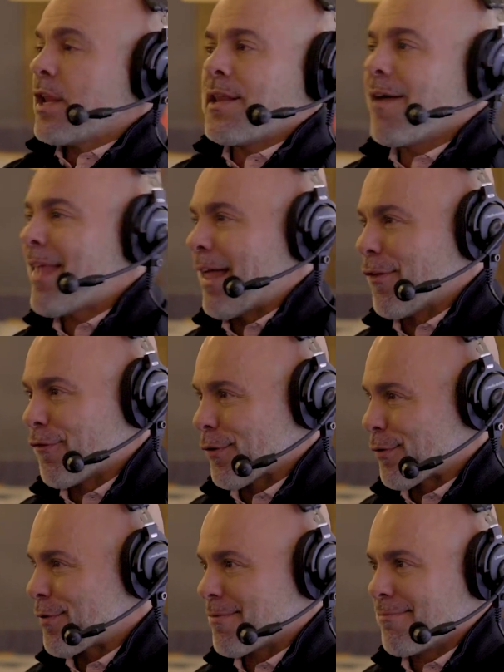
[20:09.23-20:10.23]
have done that in the
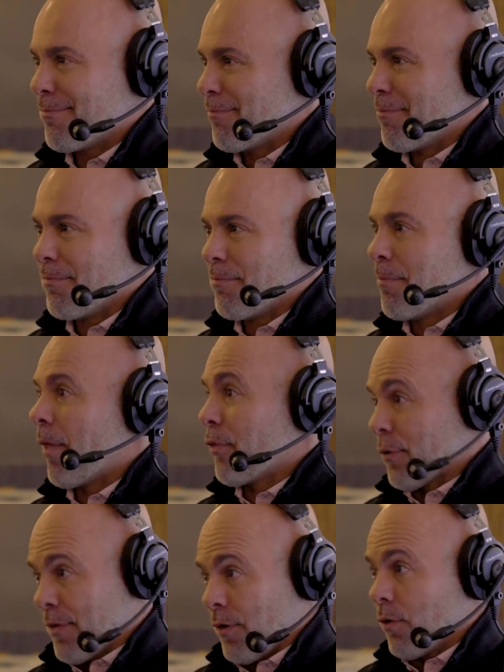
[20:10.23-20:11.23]
first month
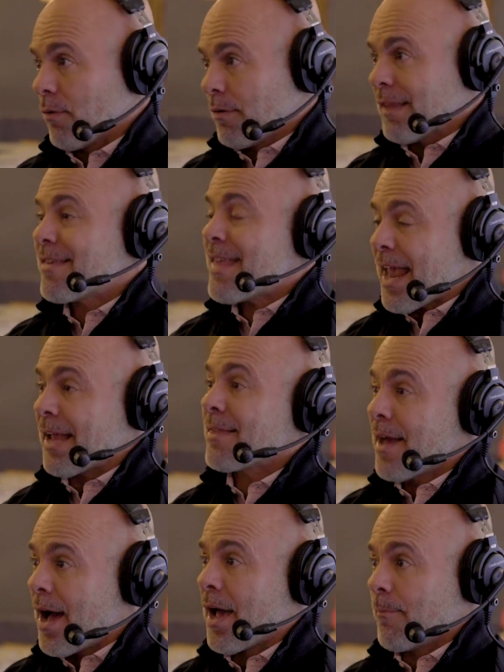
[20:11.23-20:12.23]
or two. It's taken
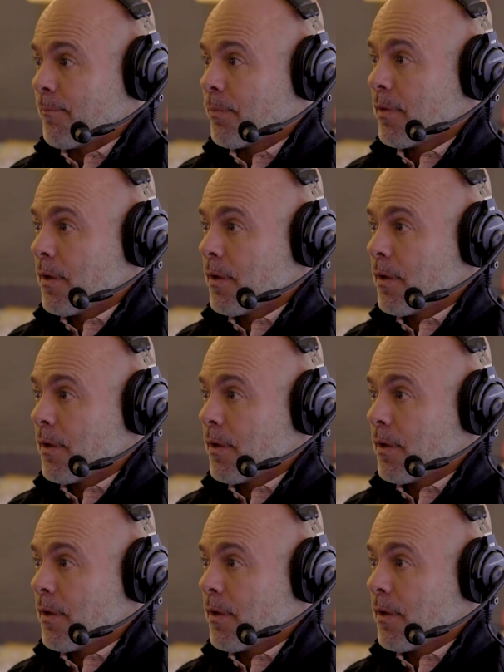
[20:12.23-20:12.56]
time.